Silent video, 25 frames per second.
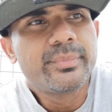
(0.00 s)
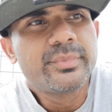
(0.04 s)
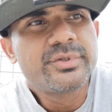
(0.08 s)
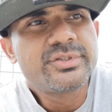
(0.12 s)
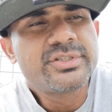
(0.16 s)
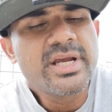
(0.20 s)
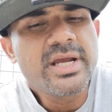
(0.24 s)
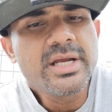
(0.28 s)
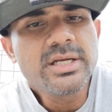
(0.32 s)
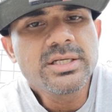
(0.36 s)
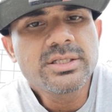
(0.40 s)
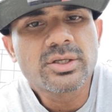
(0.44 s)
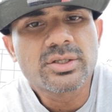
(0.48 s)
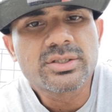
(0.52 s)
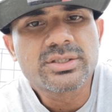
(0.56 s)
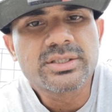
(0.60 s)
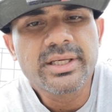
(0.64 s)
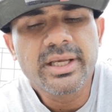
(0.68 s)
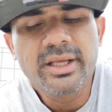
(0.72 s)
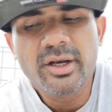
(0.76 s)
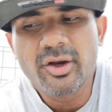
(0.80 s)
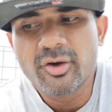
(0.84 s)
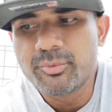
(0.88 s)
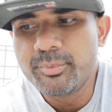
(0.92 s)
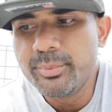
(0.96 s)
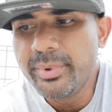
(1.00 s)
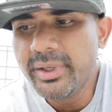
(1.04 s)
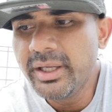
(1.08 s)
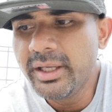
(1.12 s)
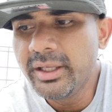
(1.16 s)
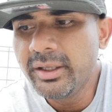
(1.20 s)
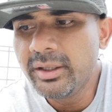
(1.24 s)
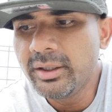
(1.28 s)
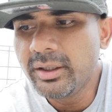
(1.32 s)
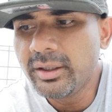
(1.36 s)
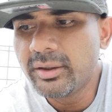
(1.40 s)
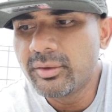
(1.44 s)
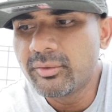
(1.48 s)
change your state of
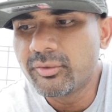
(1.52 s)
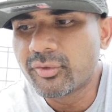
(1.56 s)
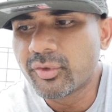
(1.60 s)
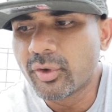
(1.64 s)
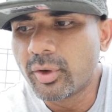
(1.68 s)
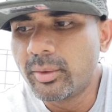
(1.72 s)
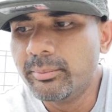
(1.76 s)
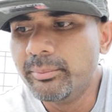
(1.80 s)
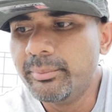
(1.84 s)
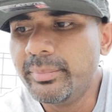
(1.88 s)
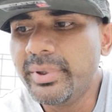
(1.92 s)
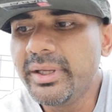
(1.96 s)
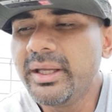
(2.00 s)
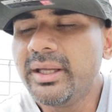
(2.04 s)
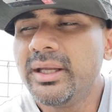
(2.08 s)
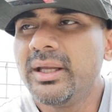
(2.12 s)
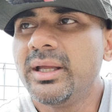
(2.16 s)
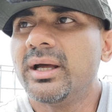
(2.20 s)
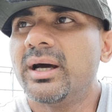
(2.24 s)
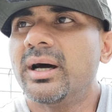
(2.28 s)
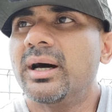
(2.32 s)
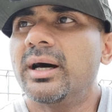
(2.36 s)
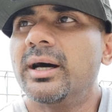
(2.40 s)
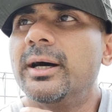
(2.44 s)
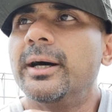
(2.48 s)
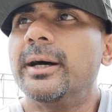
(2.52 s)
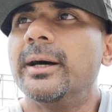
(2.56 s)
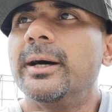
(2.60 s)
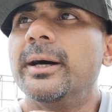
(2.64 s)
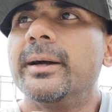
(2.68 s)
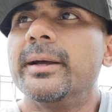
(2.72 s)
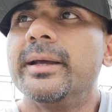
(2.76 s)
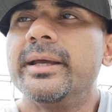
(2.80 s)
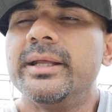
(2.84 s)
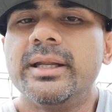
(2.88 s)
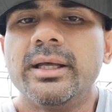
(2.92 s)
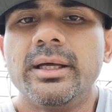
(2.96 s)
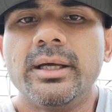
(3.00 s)
being from being
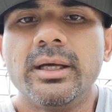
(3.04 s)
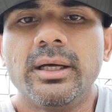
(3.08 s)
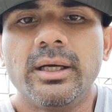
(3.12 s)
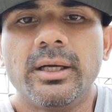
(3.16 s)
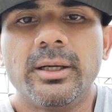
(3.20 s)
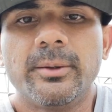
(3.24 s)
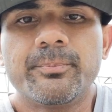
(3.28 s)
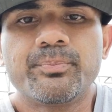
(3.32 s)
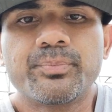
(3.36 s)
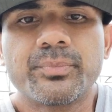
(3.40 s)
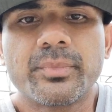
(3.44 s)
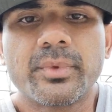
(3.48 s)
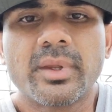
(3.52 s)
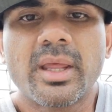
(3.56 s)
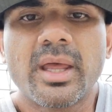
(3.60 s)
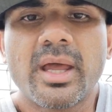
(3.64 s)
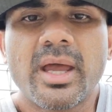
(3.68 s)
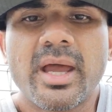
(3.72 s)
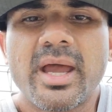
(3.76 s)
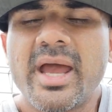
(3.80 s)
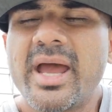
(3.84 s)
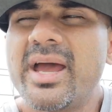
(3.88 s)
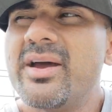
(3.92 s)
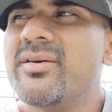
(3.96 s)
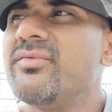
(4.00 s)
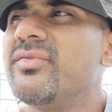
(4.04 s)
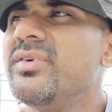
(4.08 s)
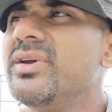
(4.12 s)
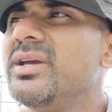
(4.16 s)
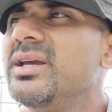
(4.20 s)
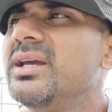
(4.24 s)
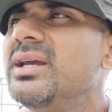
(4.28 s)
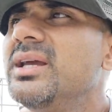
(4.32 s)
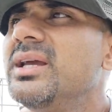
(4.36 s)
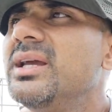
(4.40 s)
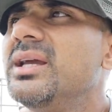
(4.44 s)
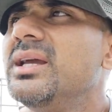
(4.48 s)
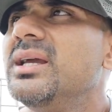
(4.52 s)
in a
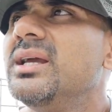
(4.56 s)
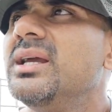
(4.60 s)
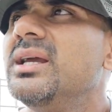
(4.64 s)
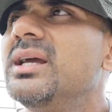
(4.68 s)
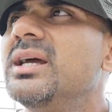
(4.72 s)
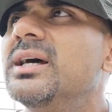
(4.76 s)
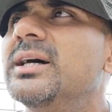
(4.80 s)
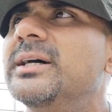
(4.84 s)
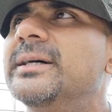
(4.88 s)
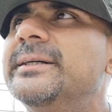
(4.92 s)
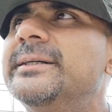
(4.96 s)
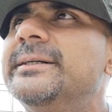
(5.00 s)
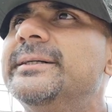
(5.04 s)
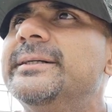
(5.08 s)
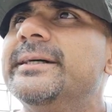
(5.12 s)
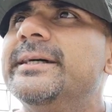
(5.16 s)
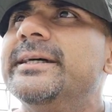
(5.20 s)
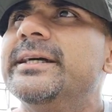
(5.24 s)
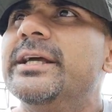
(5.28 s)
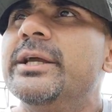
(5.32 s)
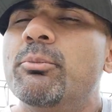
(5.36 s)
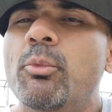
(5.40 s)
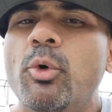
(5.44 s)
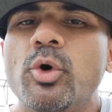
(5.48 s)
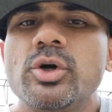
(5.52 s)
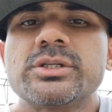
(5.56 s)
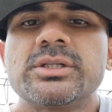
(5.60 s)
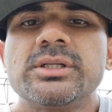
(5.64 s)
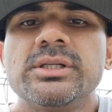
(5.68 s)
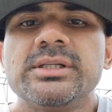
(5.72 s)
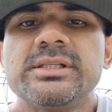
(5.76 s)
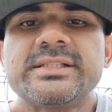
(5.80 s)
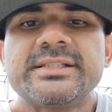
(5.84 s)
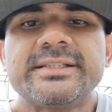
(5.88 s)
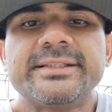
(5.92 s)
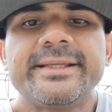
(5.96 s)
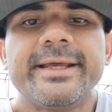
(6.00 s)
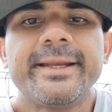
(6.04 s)
heavy emotional
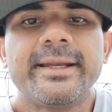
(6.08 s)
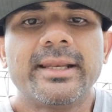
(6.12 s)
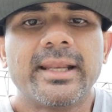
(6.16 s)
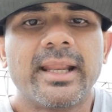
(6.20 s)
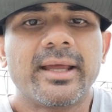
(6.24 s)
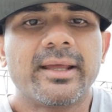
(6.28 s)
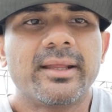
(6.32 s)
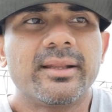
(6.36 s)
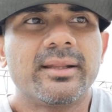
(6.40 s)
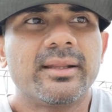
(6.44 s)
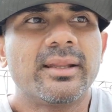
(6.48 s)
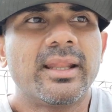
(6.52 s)
state like